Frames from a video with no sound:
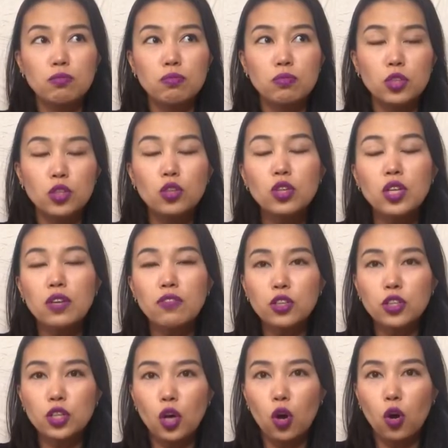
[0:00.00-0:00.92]
you
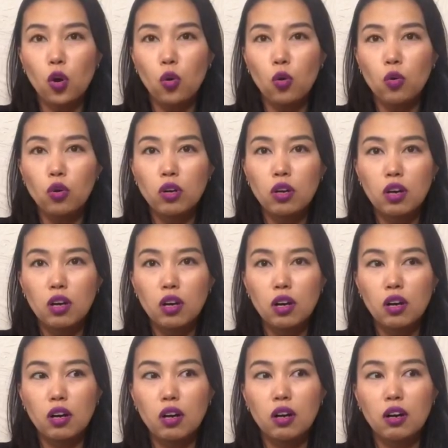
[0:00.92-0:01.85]
never know
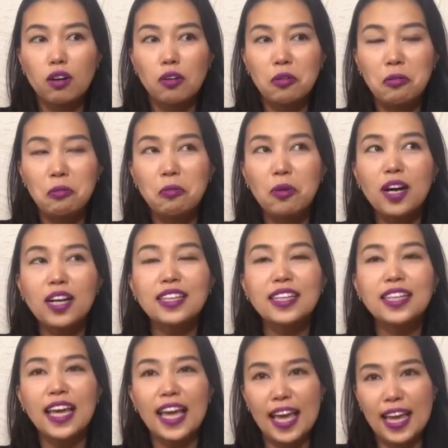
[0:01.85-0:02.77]

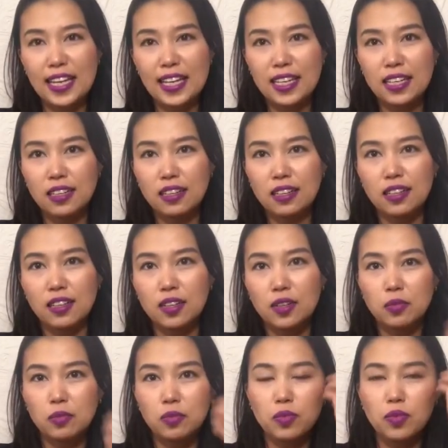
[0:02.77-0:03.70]
what can
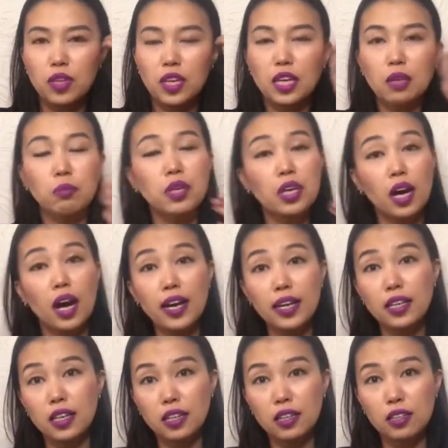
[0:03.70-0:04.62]
he be
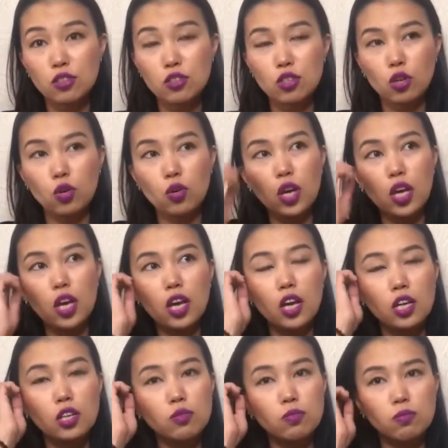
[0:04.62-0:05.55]
hiding. So
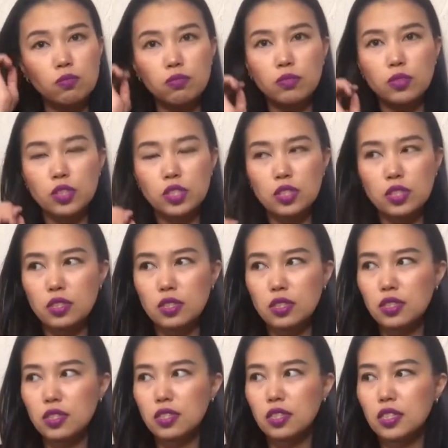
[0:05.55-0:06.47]

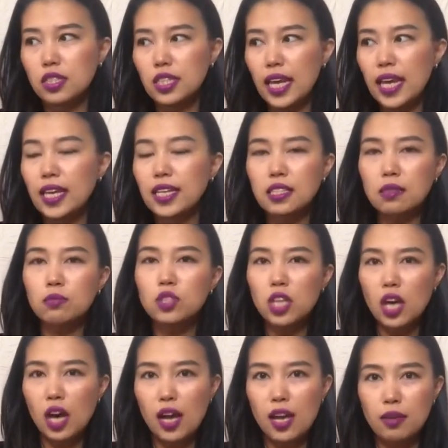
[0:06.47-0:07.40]
take some
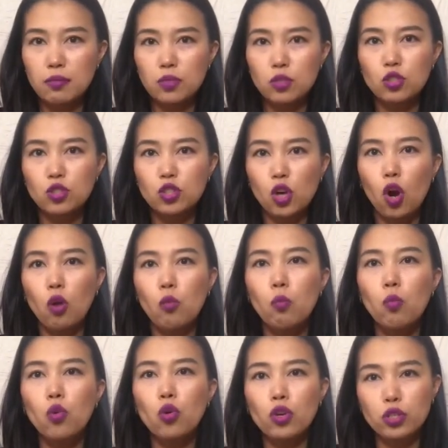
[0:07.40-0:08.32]
time to talk
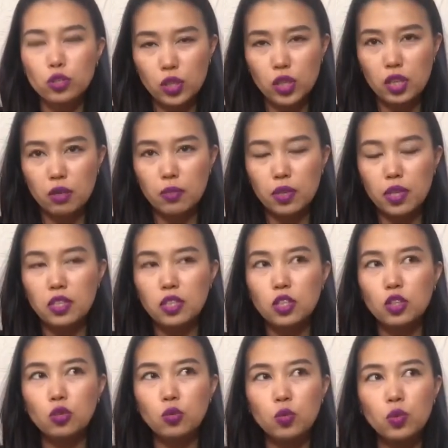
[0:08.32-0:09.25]
more to him, and
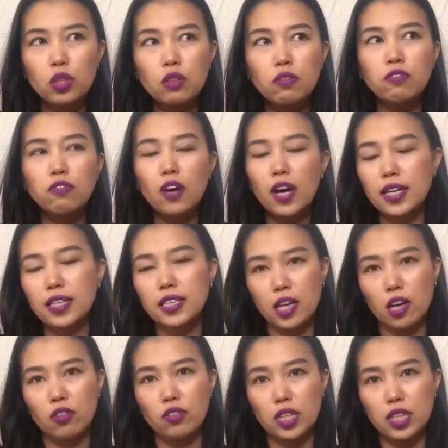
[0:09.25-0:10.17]
you will find
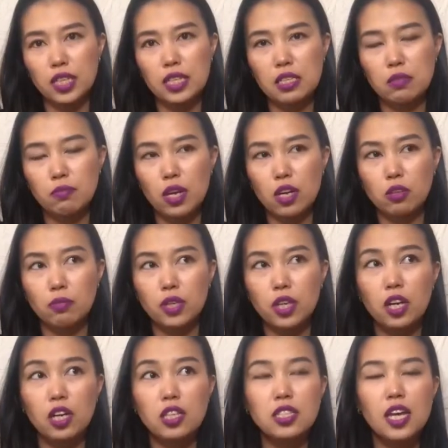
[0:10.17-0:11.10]
out that he's married.
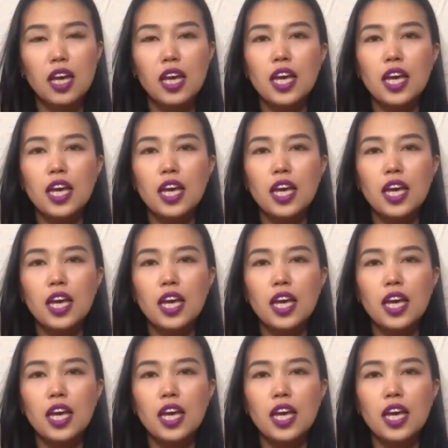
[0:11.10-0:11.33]
Because